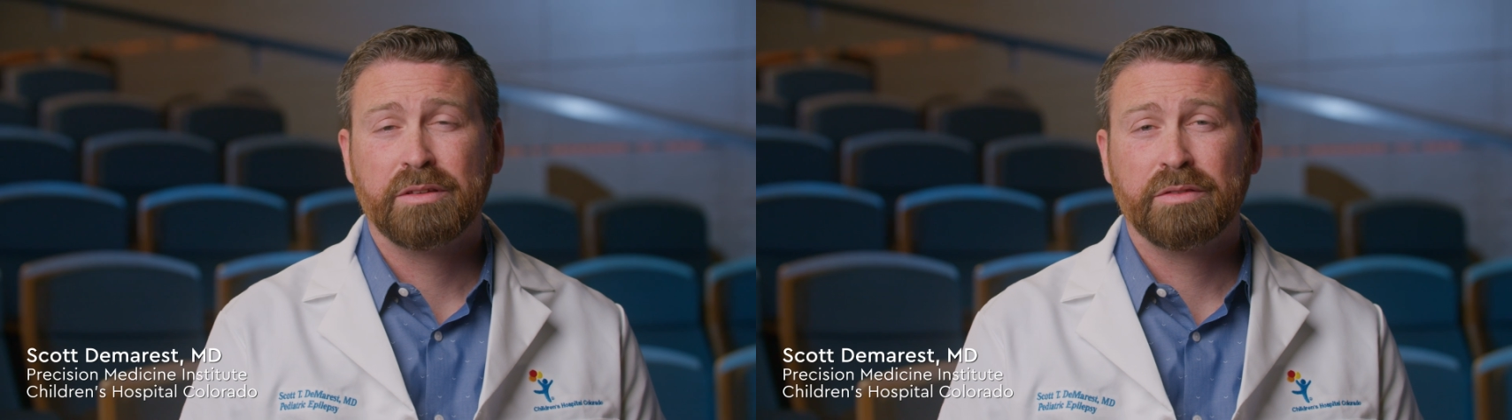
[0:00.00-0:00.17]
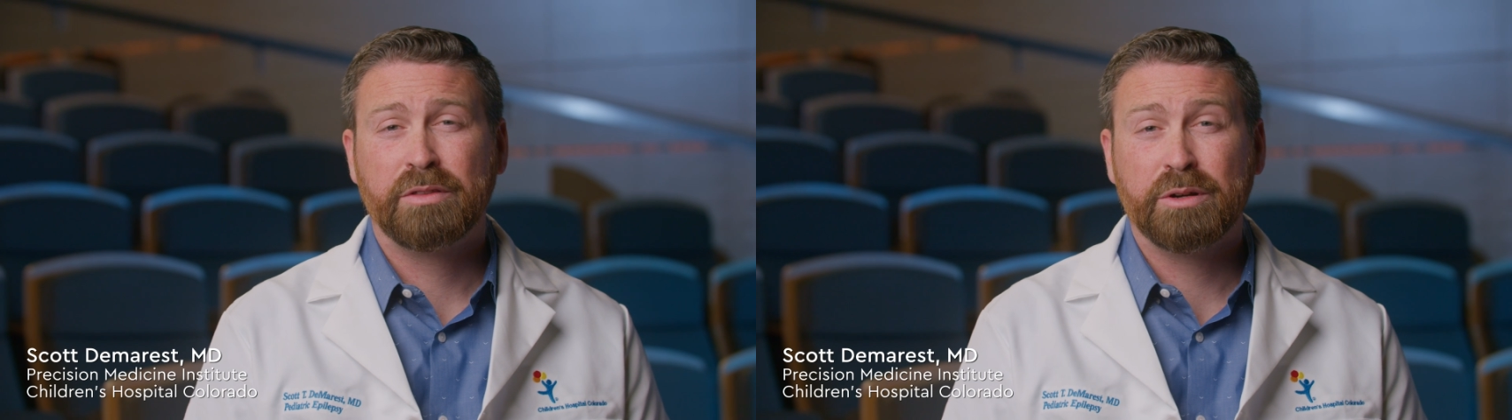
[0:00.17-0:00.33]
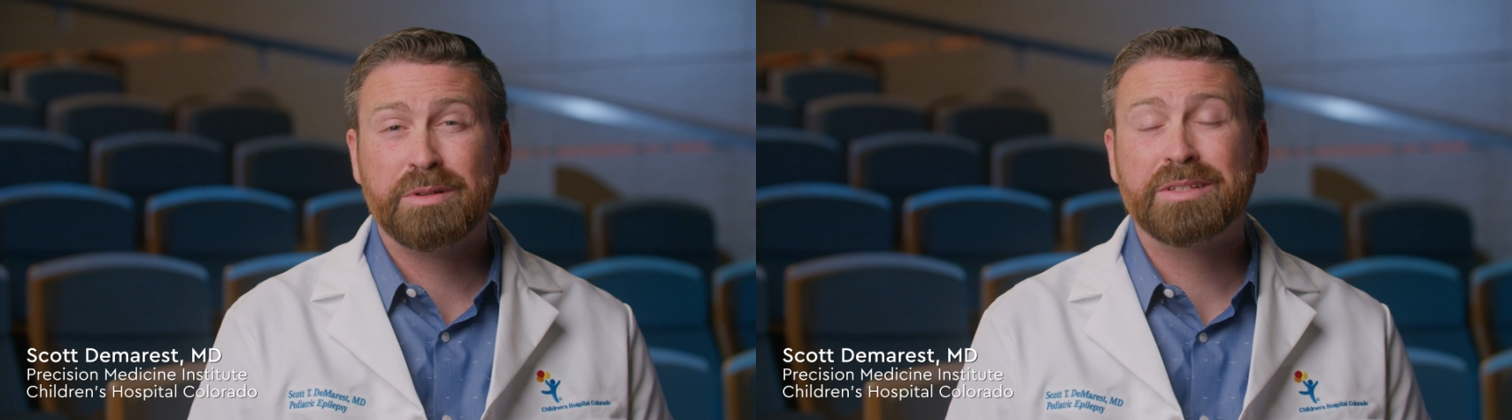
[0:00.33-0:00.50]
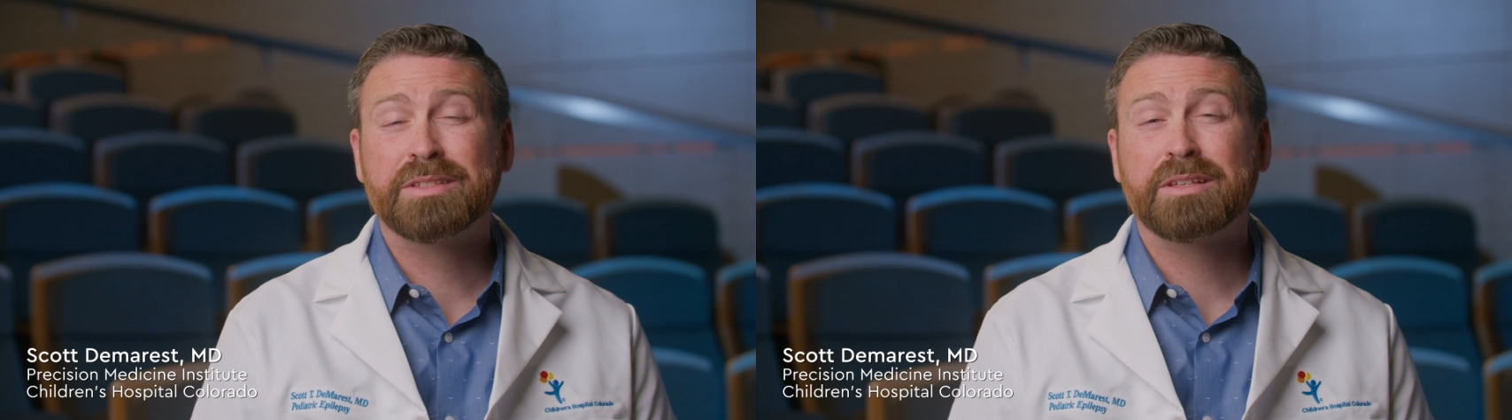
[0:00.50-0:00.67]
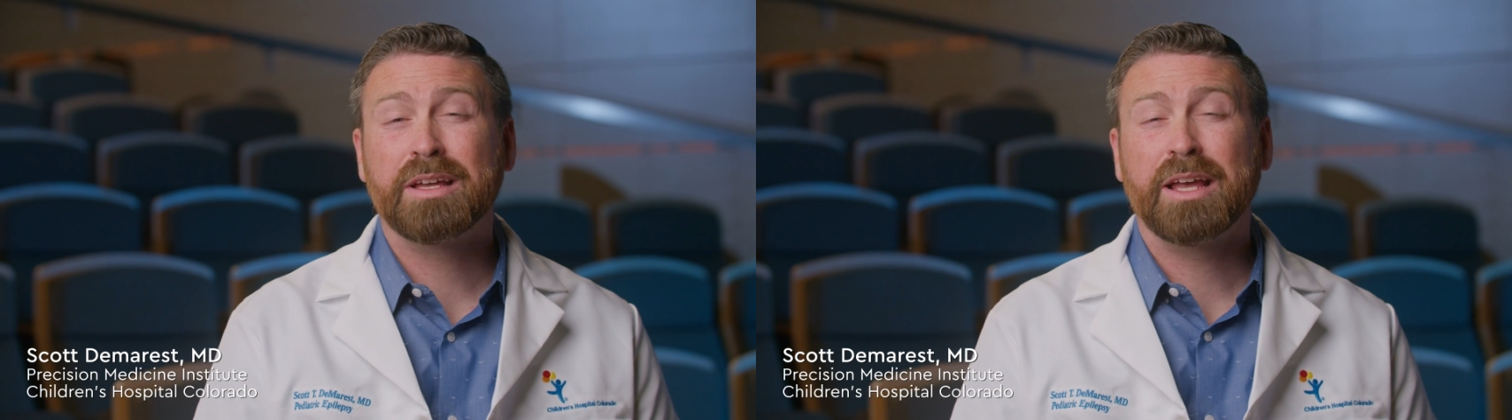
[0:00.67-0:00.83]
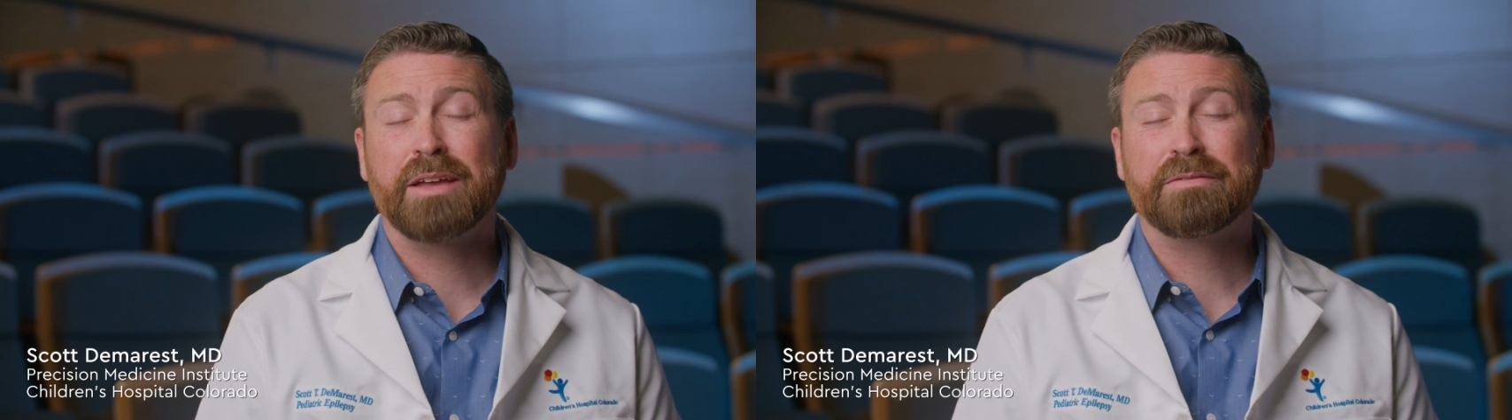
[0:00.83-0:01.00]
there is
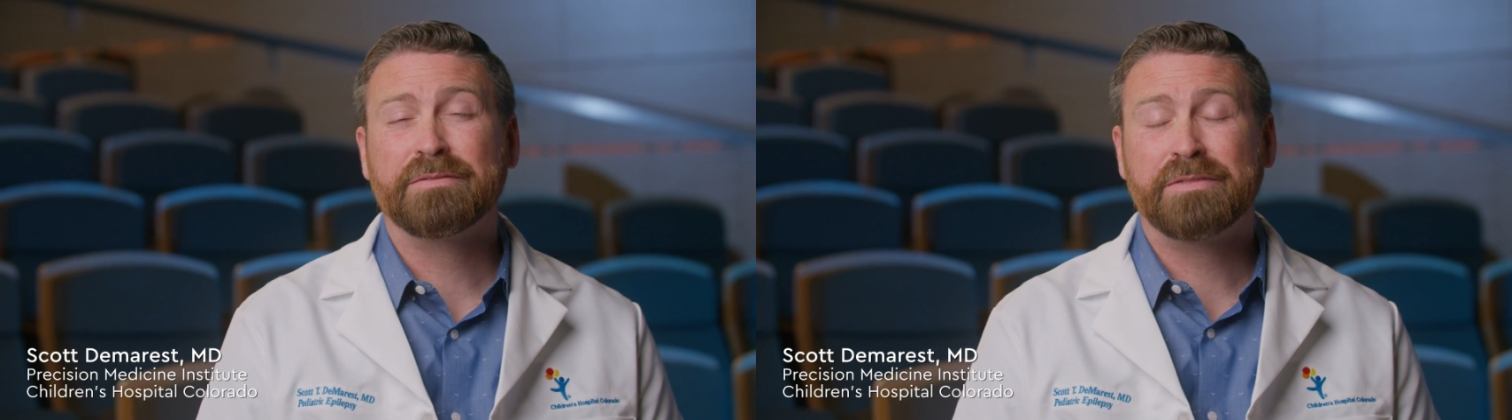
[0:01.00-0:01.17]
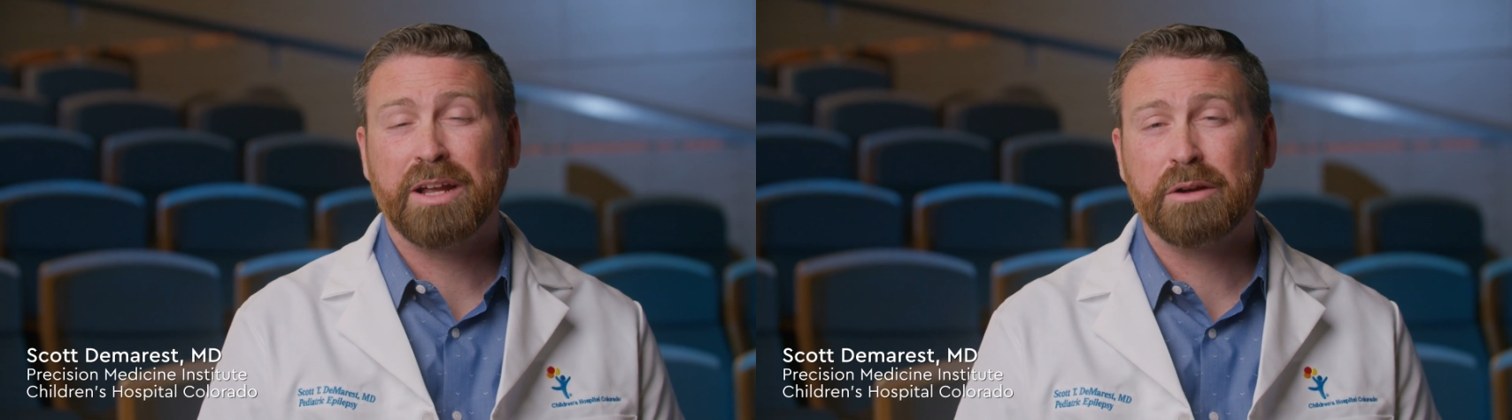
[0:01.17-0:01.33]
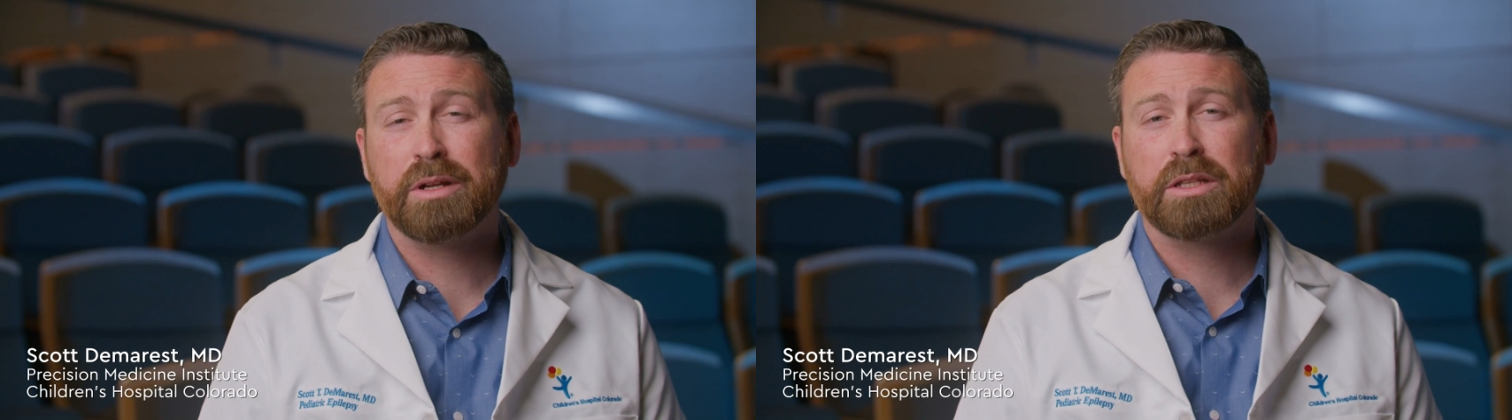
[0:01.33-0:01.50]
a very